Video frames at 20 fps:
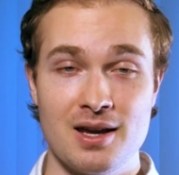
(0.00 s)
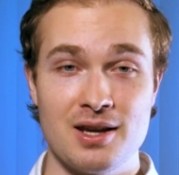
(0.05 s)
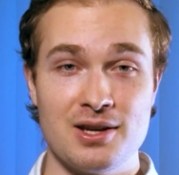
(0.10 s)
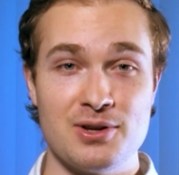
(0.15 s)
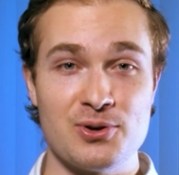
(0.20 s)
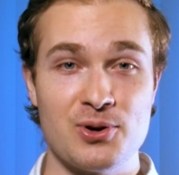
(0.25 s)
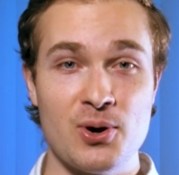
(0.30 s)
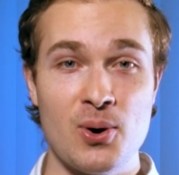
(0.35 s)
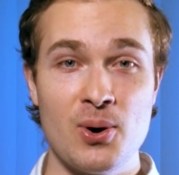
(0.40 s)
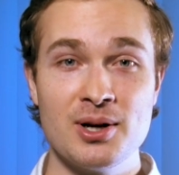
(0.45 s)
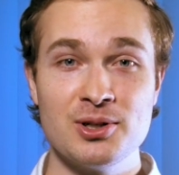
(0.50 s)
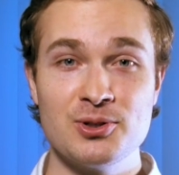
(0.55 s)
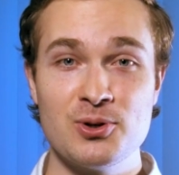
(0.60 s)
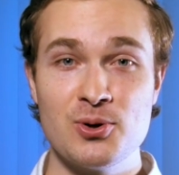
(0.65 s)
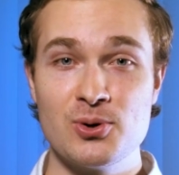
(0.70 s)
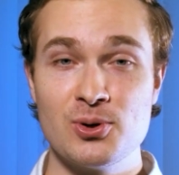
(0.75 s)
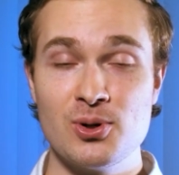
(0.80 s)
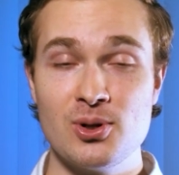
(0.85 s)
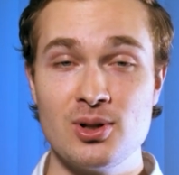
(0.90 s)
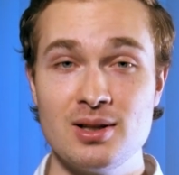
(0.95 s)
You go on
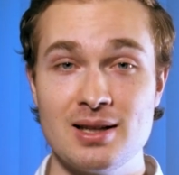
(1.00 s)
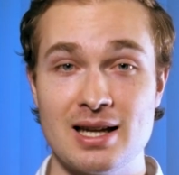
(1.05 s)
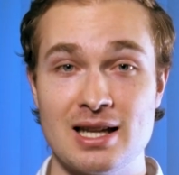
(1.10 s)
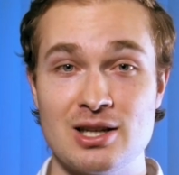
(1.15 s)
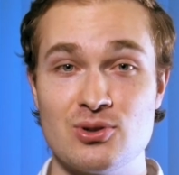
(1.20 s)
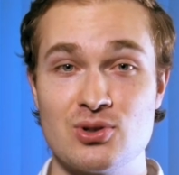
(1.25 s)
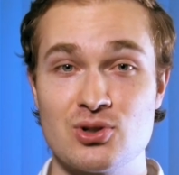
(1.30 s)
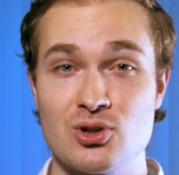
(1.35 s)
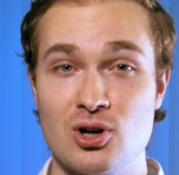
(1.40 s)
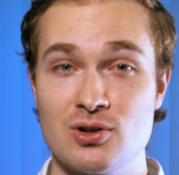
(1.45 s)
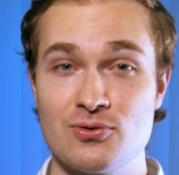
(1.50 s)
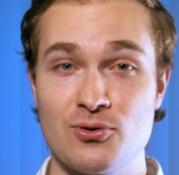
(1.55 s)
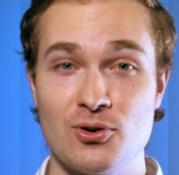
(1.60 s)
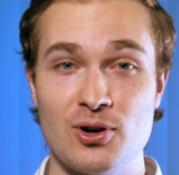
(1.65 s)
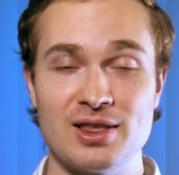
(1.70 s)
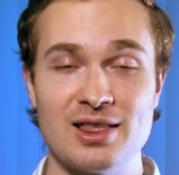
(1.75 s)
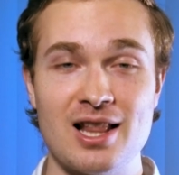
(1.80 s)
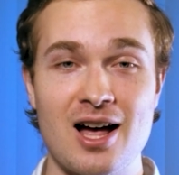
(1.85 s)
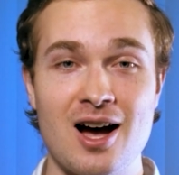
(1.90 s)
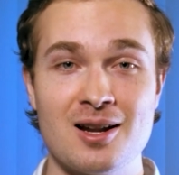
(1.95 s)
Google and you search for
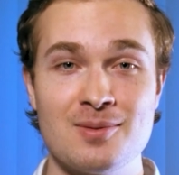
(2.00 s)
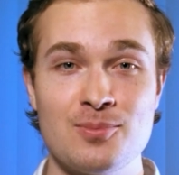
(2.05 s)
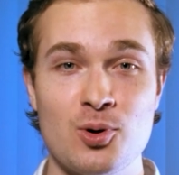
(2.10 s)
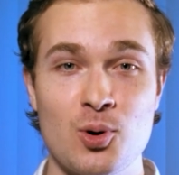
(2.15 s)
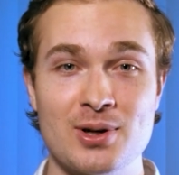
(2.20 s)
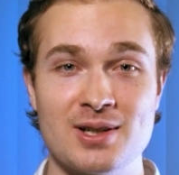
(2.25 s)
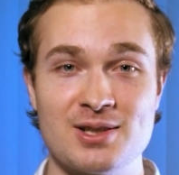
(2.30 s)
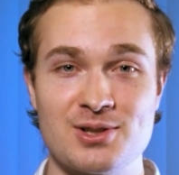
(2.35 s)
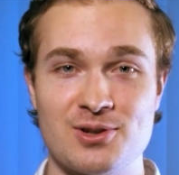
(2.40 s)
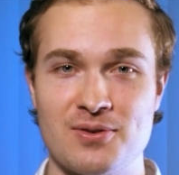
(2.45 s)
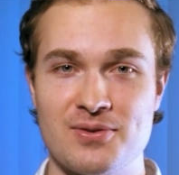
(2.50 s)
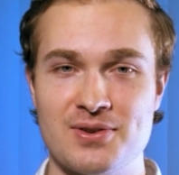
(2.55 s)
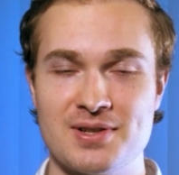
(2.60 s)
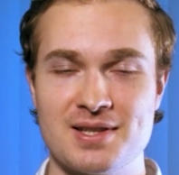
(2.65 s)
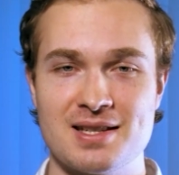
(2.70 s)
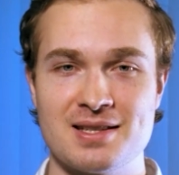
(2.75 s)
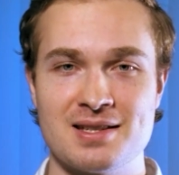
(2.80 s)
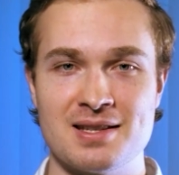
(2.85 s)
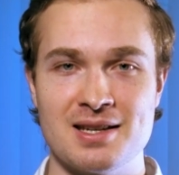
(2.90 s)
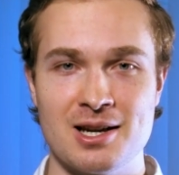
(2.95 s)
lawn mowing
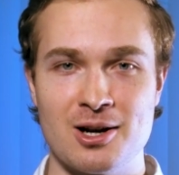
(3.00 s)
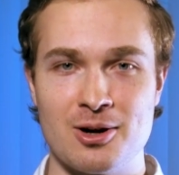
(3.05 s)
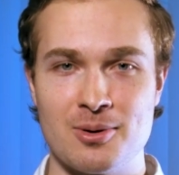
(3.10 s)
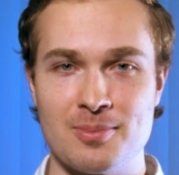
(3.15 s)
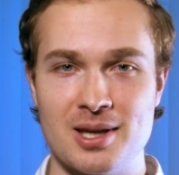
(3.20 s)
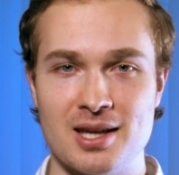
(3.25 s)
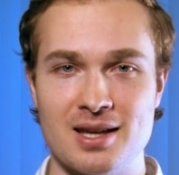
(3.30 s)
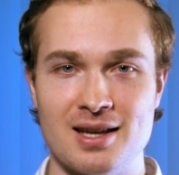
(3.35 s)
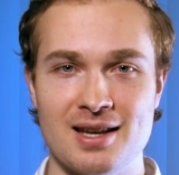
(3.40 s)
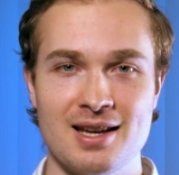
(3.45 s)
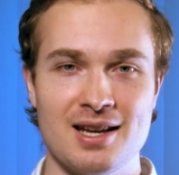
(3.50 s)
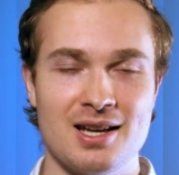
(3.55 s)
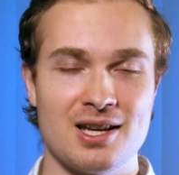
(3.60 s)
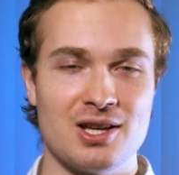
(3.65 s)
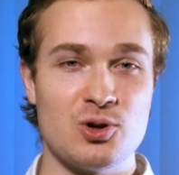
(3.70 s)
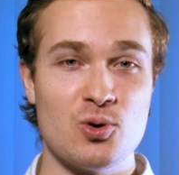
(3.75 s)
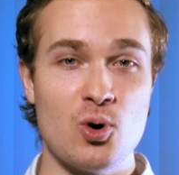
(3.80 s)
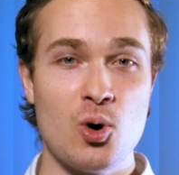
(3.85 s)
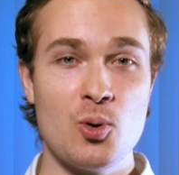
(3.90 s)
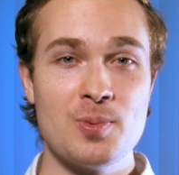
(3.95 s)
services near me.
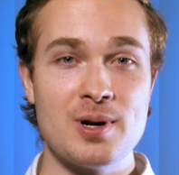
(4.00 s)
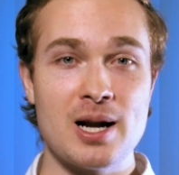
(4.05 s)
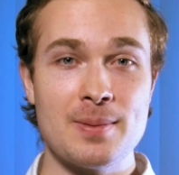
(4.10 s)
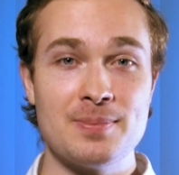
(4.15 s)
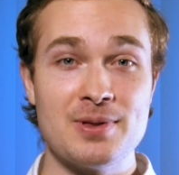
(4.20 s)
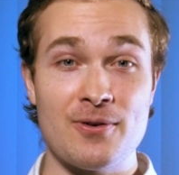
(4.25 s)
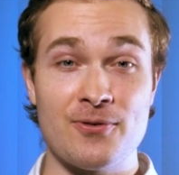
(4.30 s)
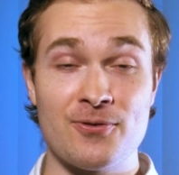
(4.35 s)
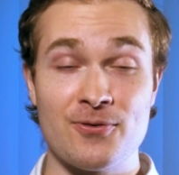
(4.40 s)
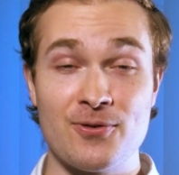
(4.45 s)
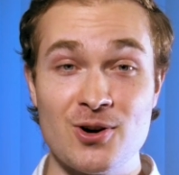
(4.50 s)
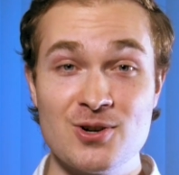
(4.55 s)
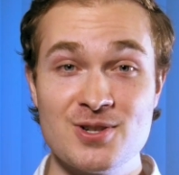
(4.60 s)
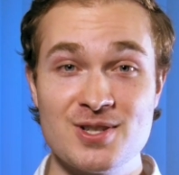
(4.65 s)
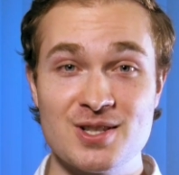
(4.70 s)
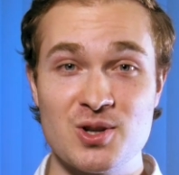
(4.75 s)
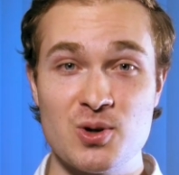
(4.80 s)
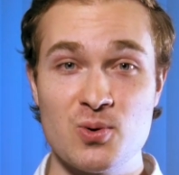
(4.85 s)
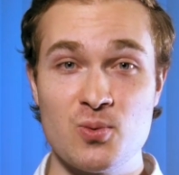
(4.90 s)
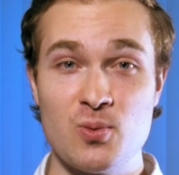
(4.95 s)
You open up the
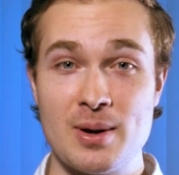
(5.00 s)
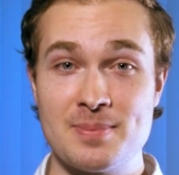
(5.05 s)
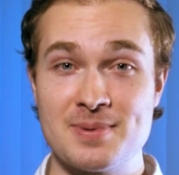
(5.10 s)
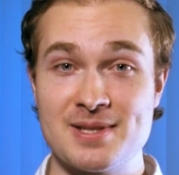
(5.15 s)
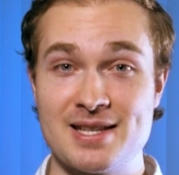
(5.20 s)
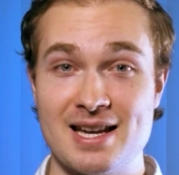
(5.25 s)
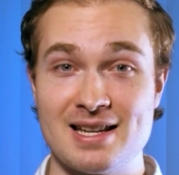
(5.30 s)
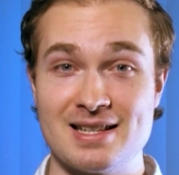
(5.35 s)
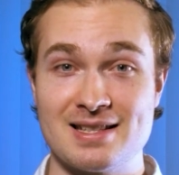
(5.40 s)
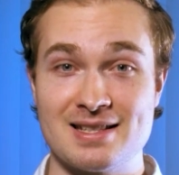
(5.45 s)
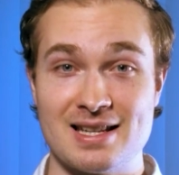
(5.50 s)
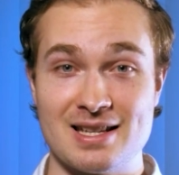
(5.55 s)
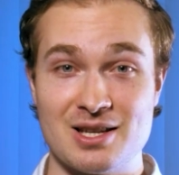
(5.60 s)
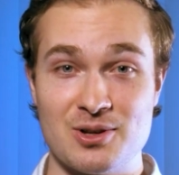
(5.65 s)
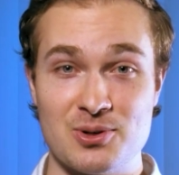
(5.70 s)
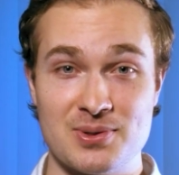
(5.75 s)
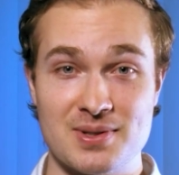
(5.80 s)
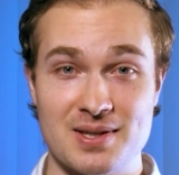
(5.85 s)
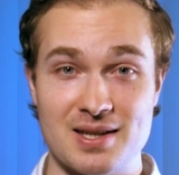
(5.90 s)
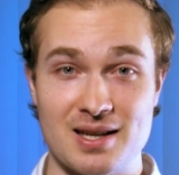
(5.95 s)
first two websites that
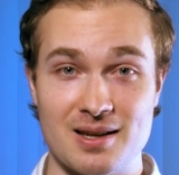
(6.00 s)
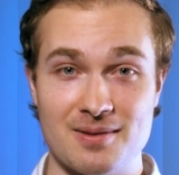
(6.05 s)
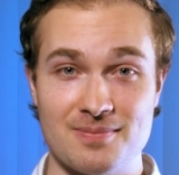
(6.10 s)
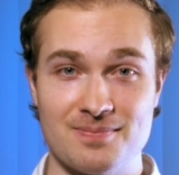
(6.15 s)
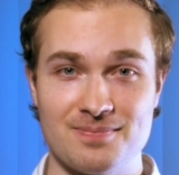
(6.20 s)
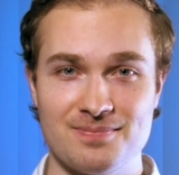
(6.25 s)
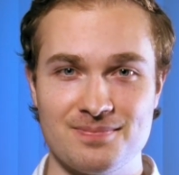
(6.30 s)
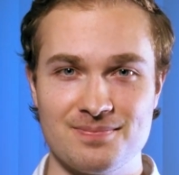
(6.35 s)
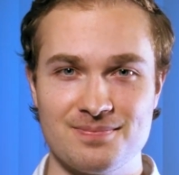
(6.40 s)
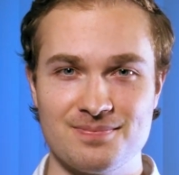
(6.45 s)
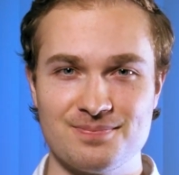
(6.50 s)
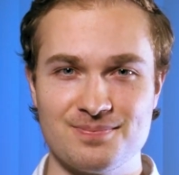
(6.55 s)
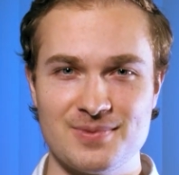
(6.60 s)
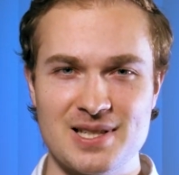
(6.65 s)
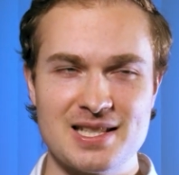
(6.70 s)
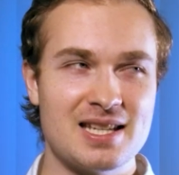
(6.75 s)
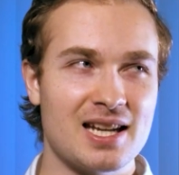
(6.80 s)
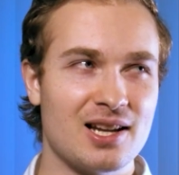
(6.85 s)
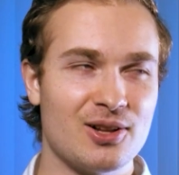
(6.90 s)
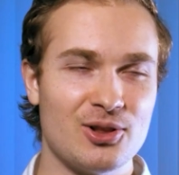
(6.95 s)
you see.
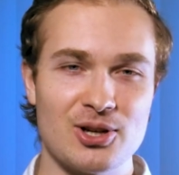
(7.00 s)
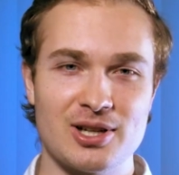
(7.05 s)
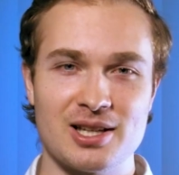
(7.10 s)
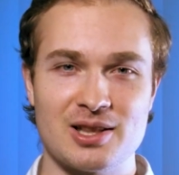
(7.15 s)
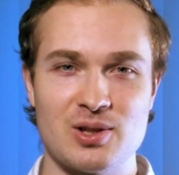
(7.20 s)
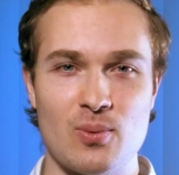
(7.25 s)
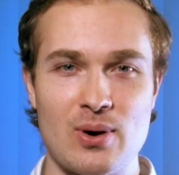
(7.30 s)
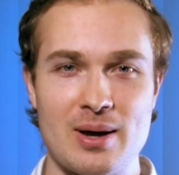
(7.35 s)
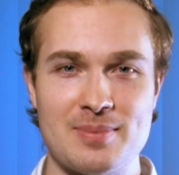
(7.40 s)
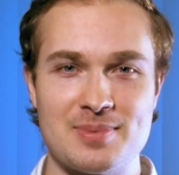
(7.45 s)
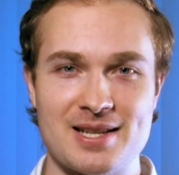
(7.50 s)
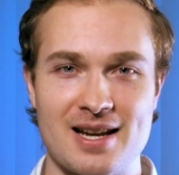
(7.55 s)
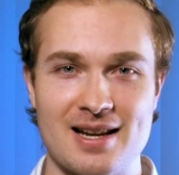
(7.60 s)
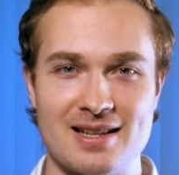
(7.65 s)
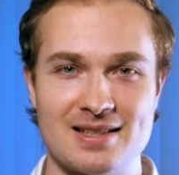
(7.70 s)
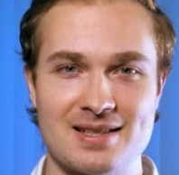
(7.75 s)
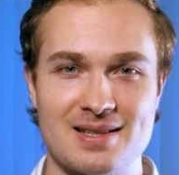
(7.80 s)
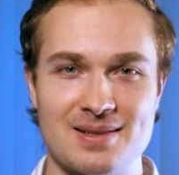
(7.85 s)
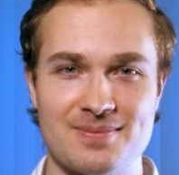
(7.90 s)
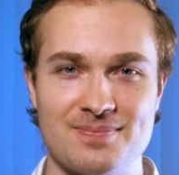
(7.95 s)
Let's take a look at the
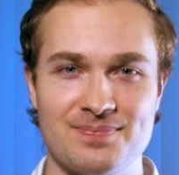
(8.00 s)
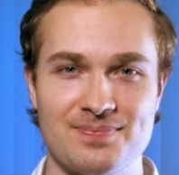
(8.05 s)
websites.